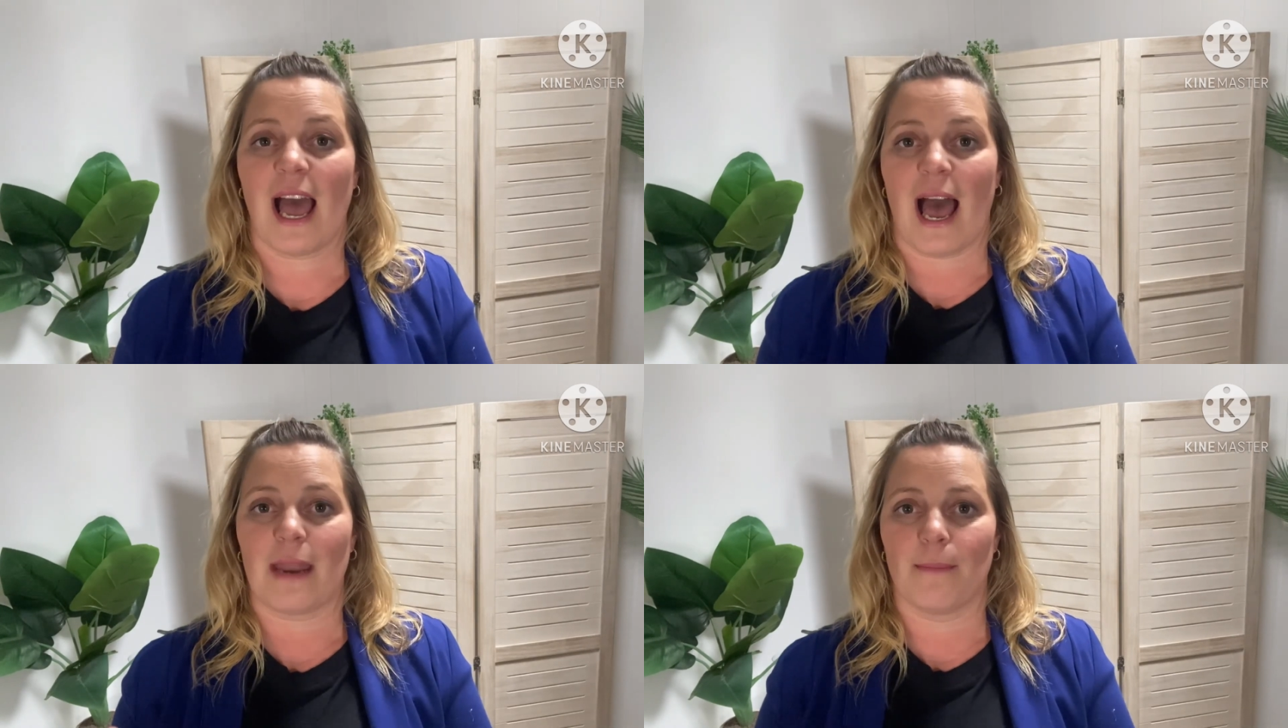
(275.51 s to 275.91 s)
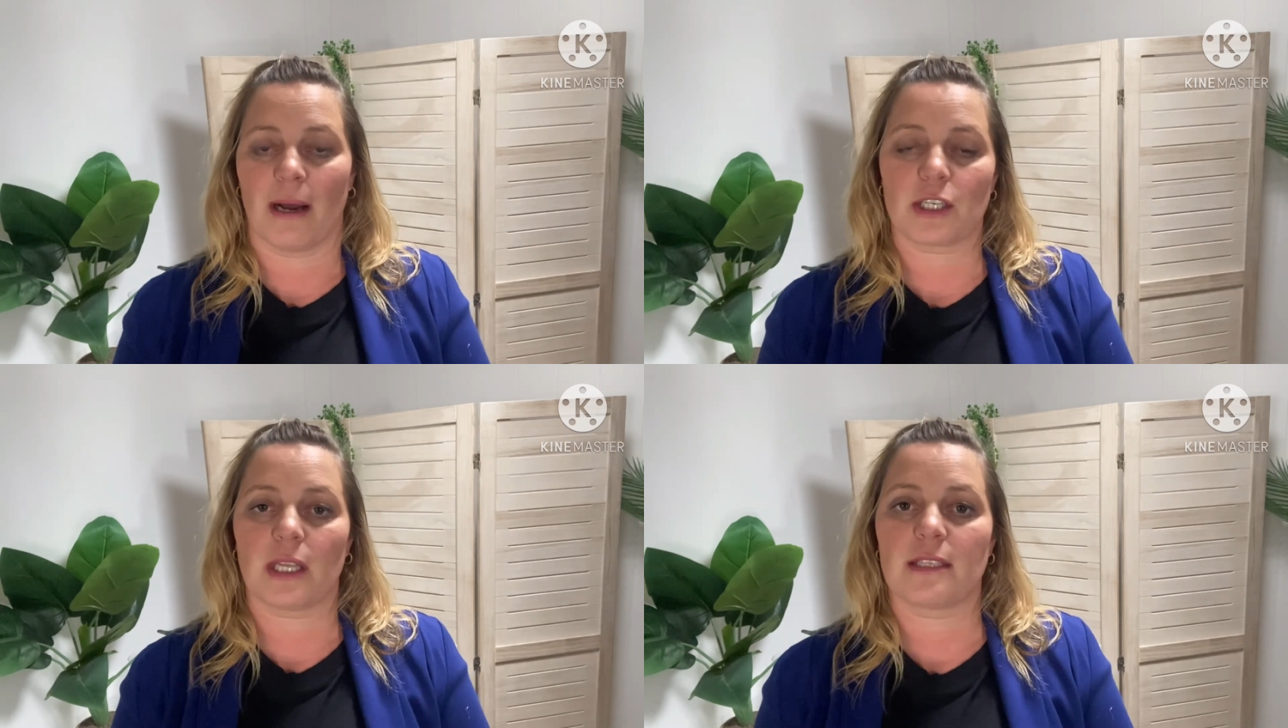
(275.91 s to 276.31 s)
and
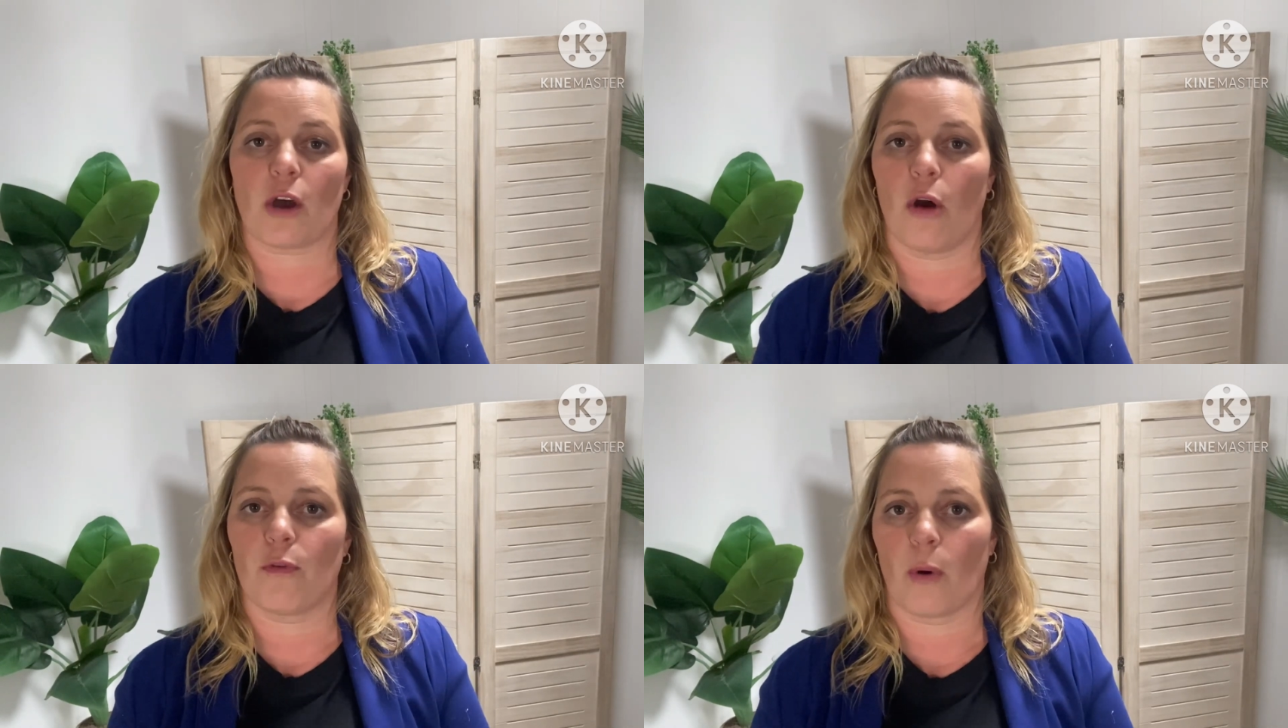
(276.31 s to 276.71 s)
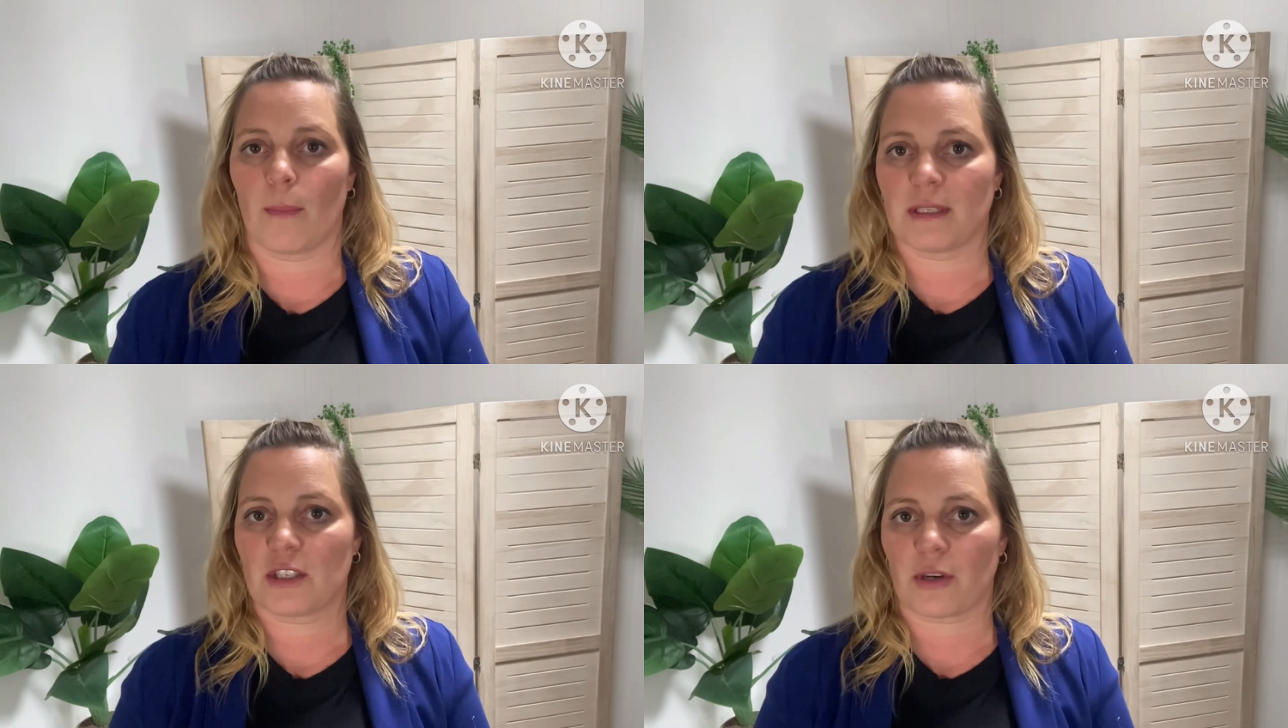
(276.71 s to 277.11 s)
much less
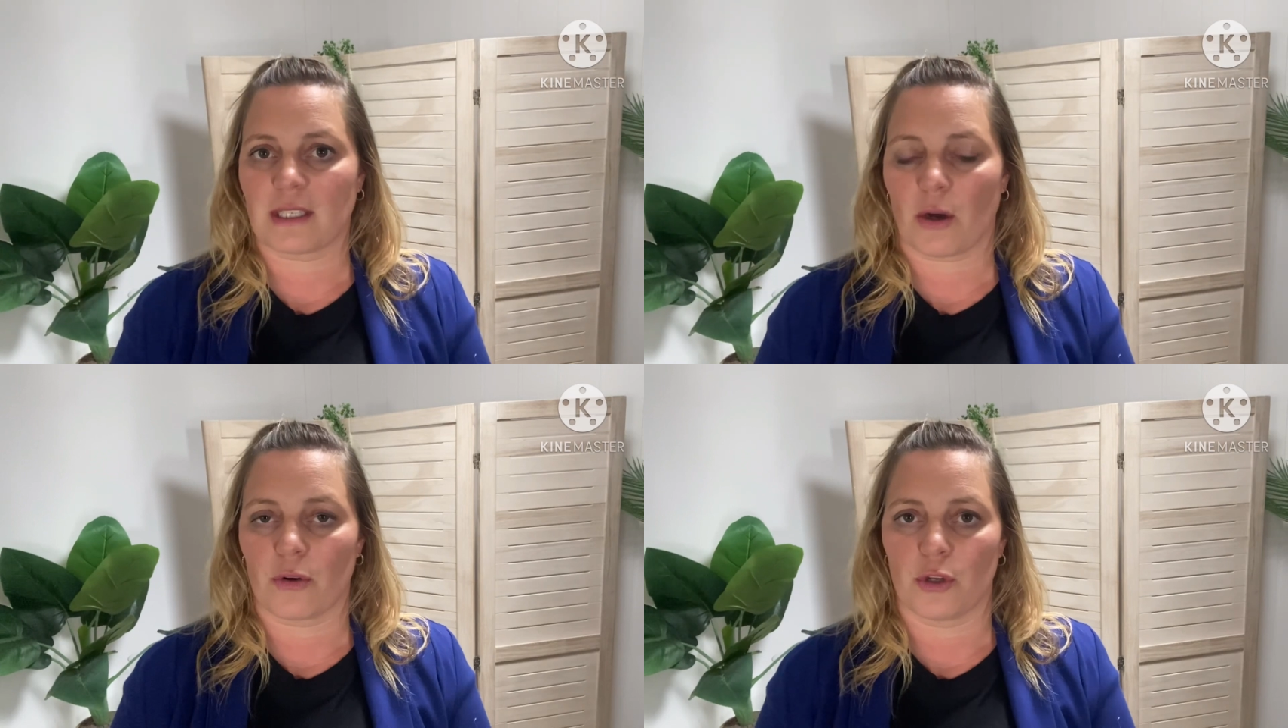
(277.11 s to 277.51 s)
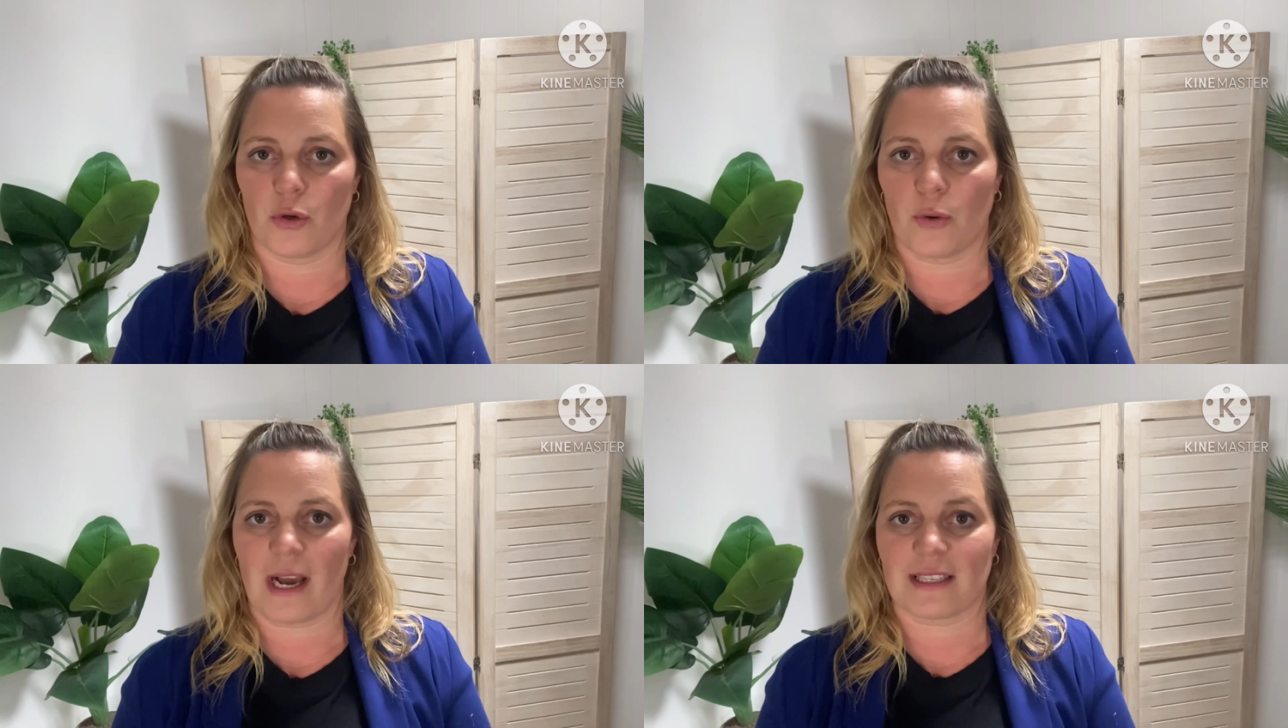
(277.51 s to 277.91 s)
overwhelm and stress on
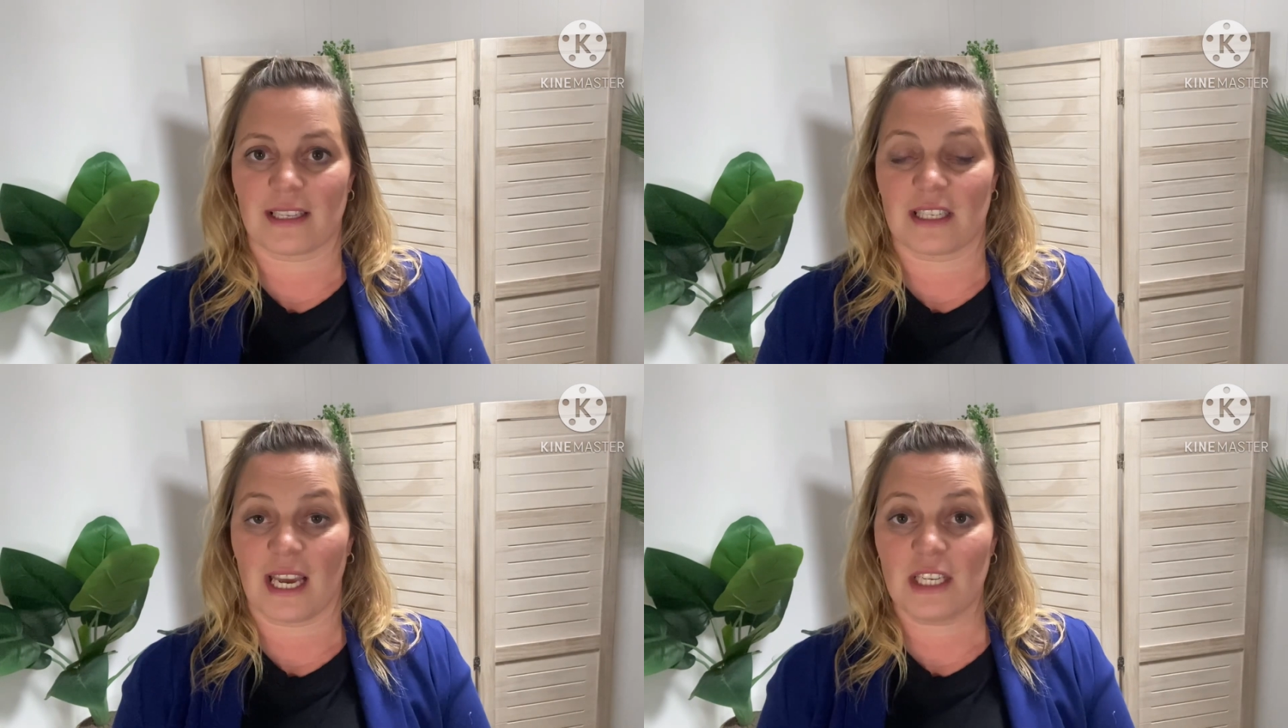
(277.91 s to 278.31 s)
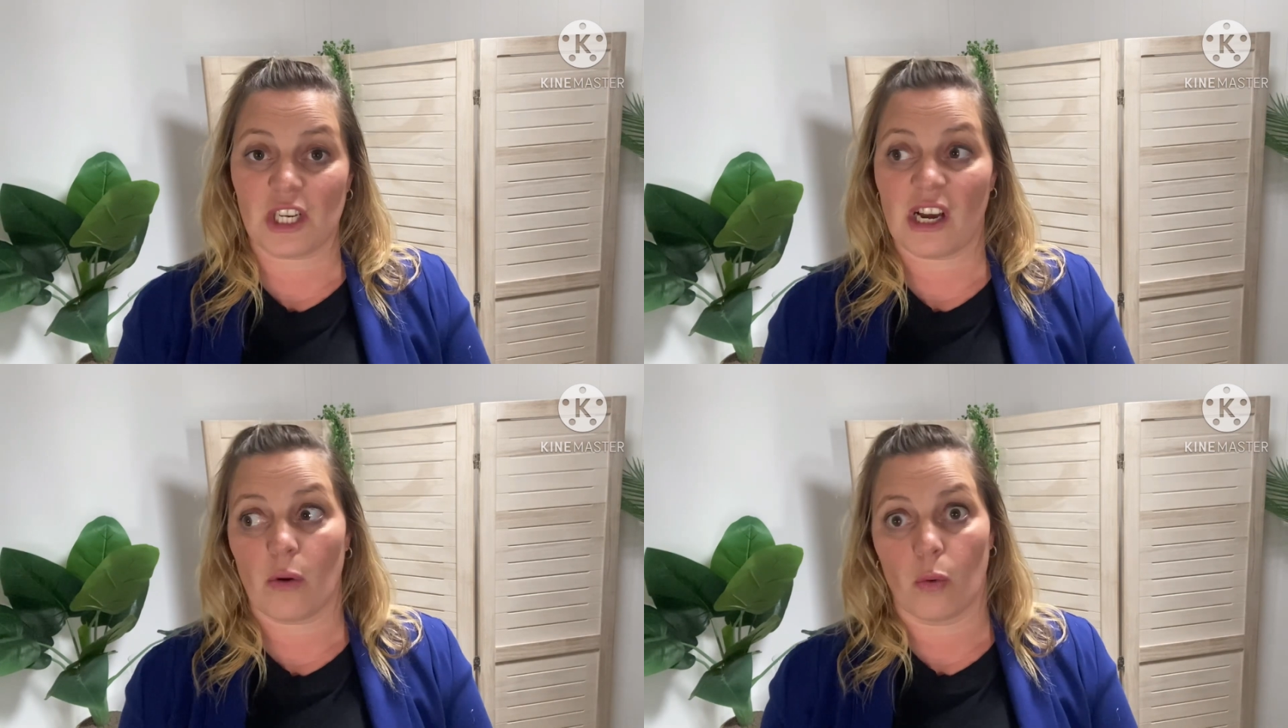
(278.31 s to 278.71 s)
you as the teacher